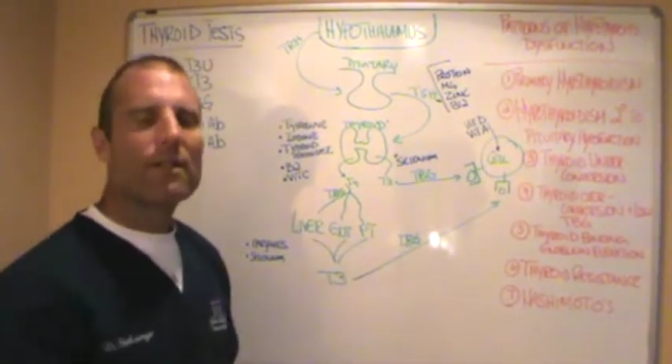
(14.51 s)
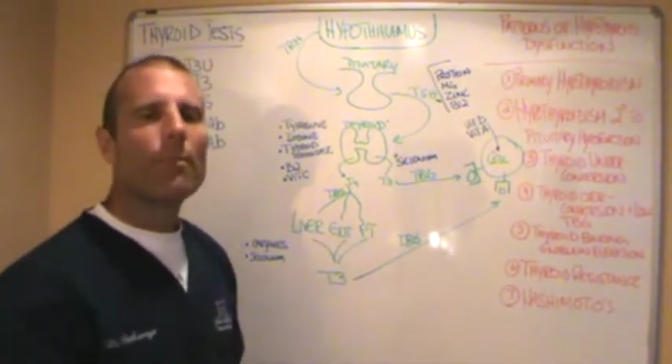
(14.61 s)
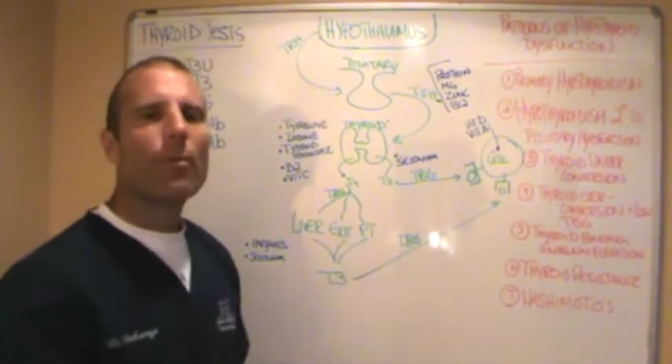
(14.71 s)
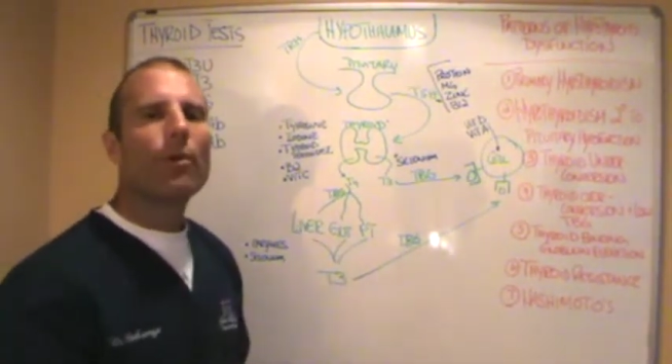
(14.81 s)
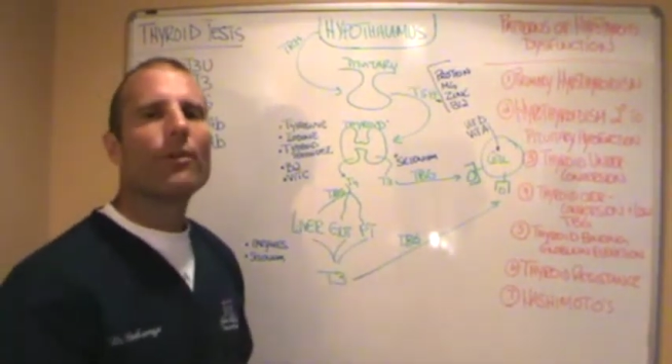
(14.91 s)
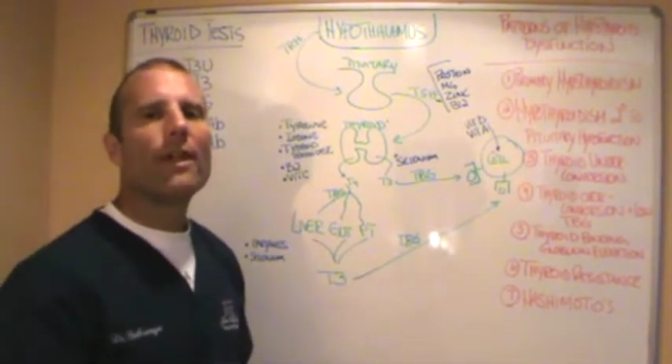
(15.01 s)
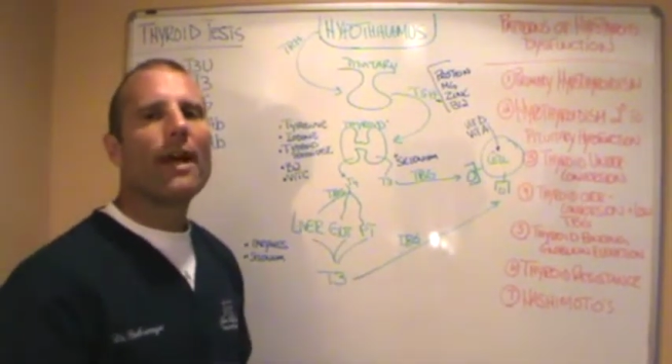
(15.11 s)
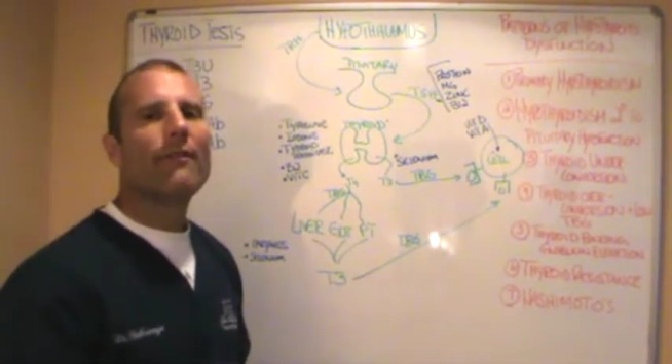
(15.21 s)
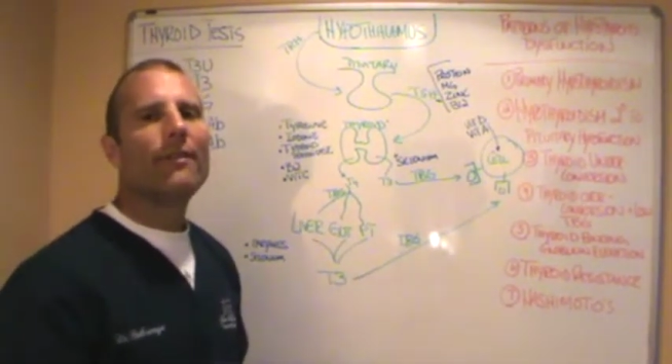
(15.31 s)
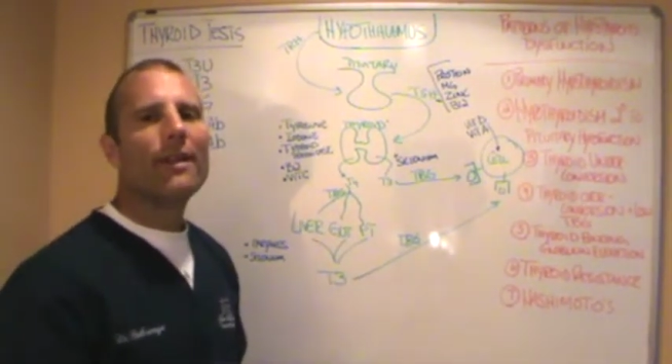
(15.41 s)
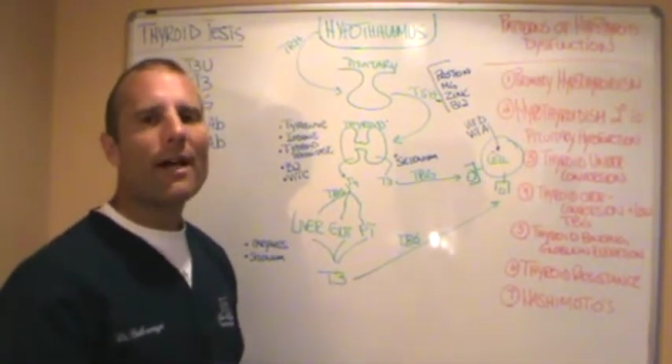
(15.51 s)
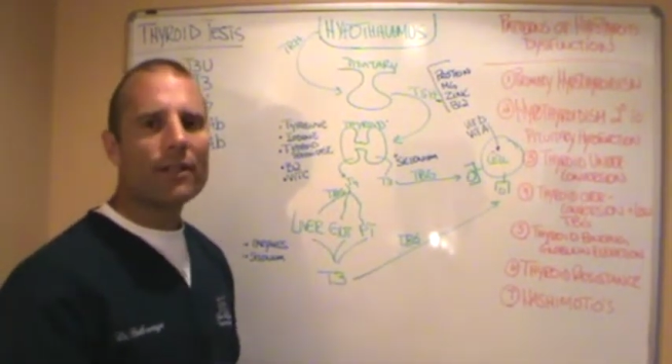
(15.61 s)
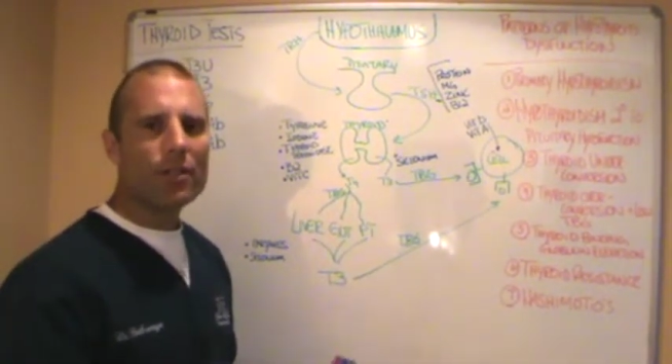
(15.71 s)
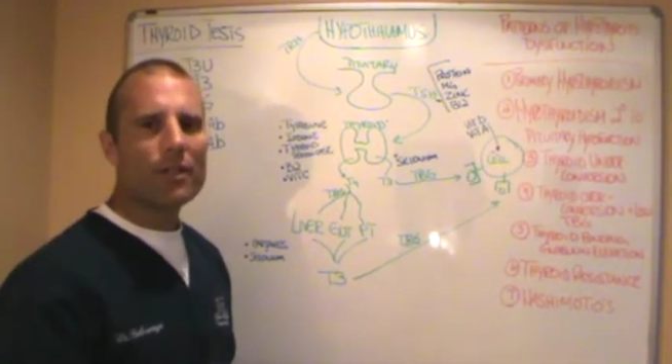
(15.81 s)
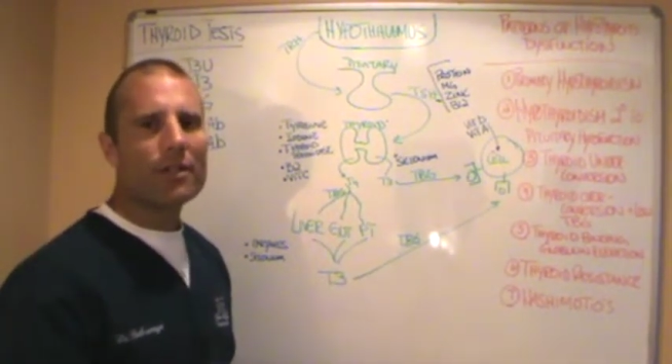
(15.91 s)
important to have
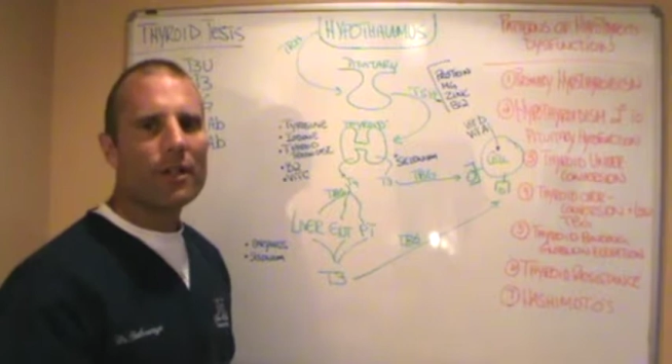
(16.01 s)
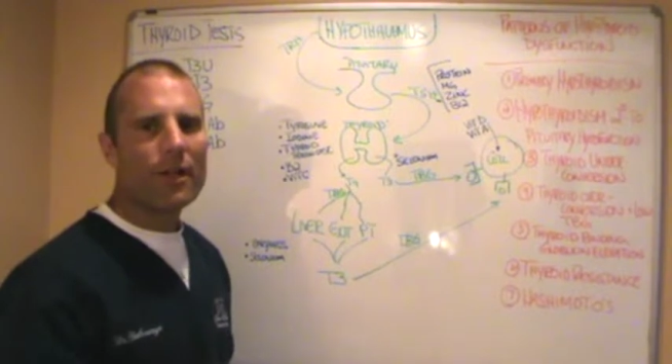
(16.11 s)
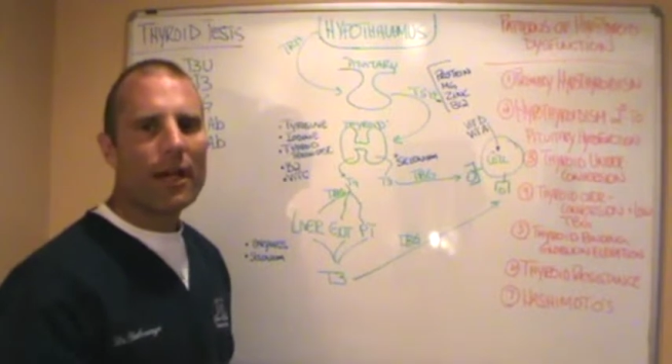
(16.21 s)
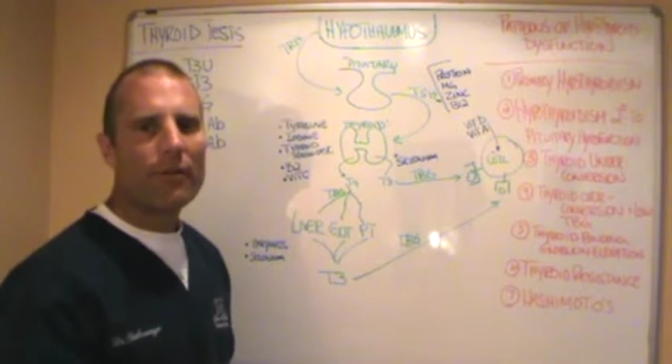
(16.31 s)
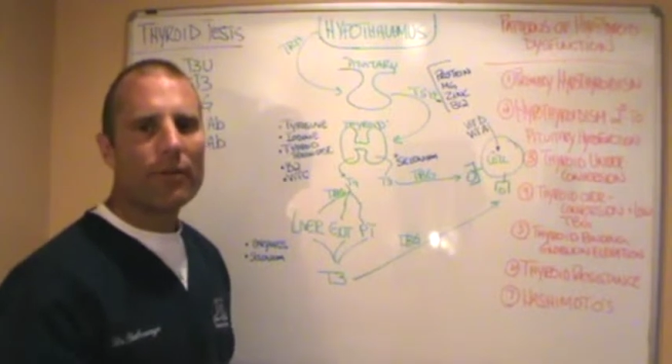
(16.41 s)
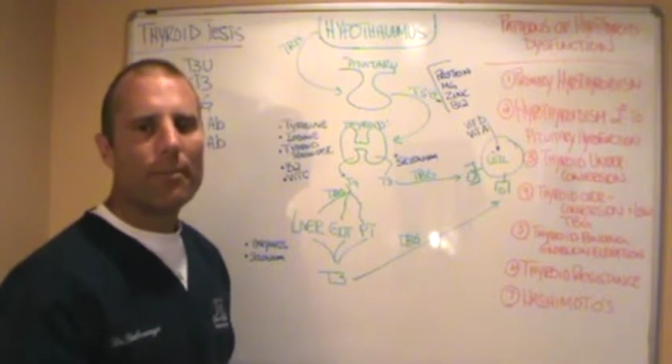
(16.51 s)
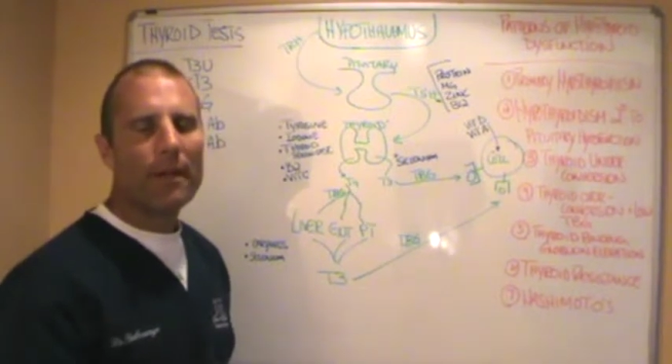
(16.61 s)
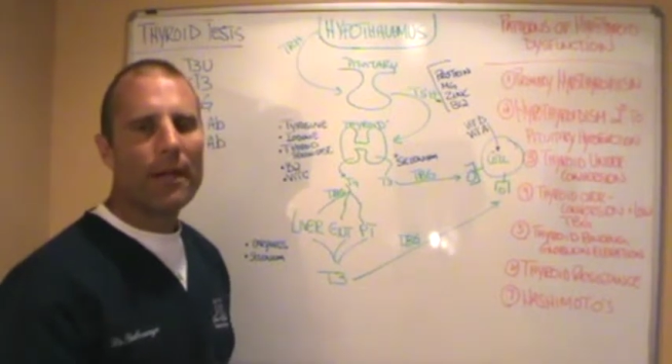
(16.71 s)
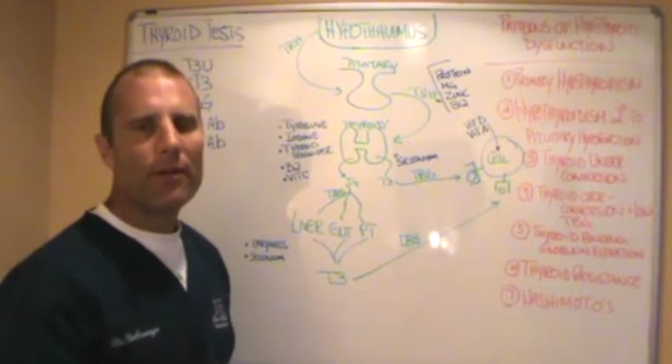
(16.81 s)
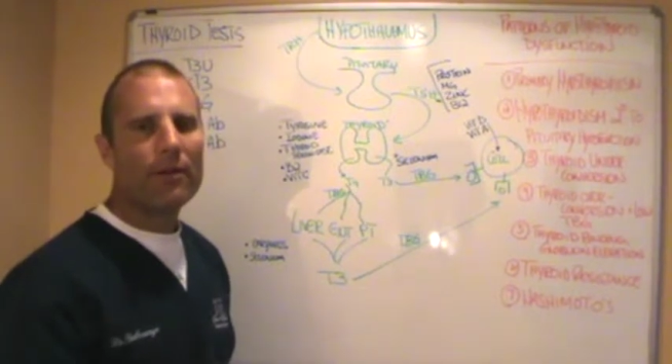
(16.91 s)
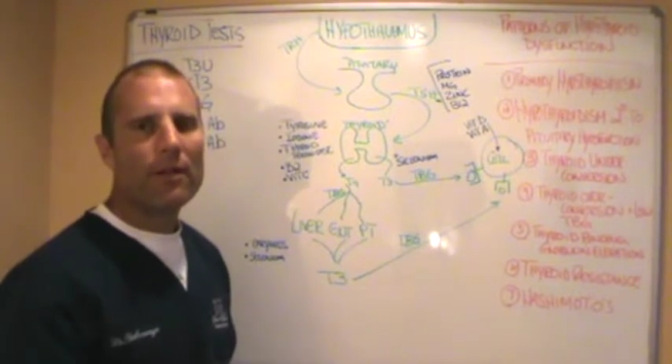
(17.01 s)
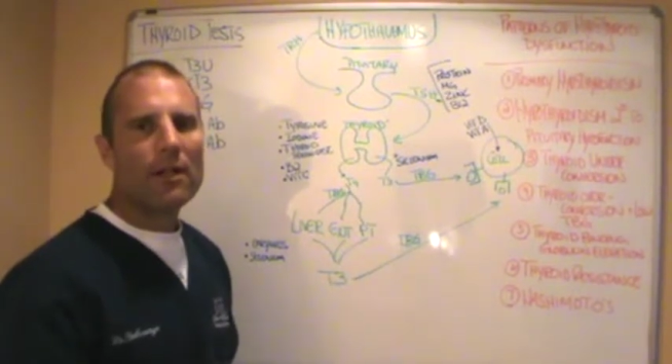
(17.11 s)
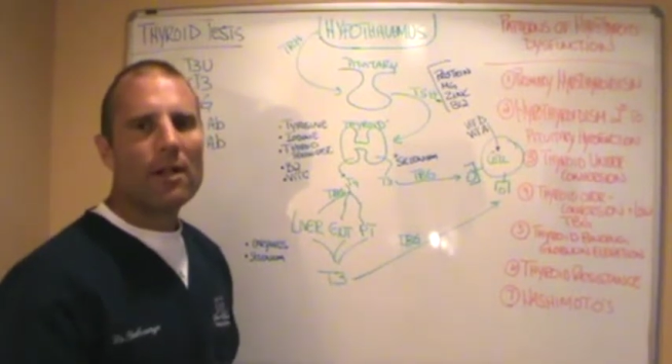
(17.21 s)
not just a thyroid panel